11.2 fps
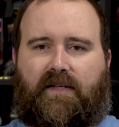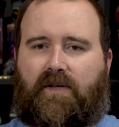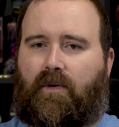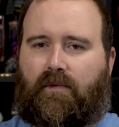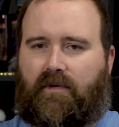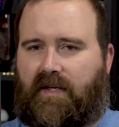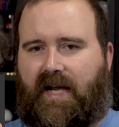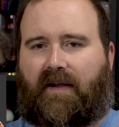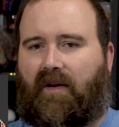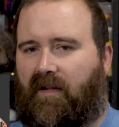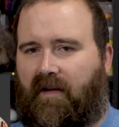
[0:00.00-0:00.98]
don't
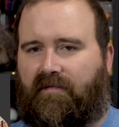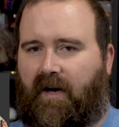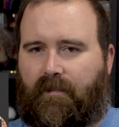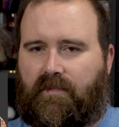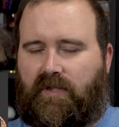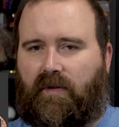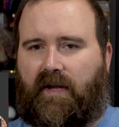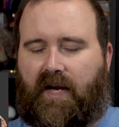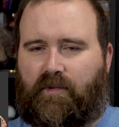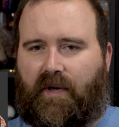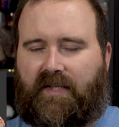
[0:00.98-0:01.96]
exactly live up to the
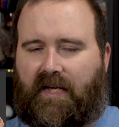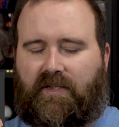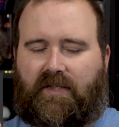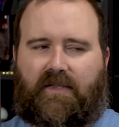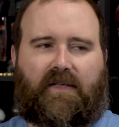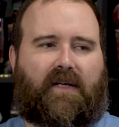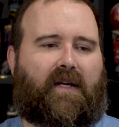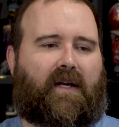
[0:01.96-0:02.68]
expectation.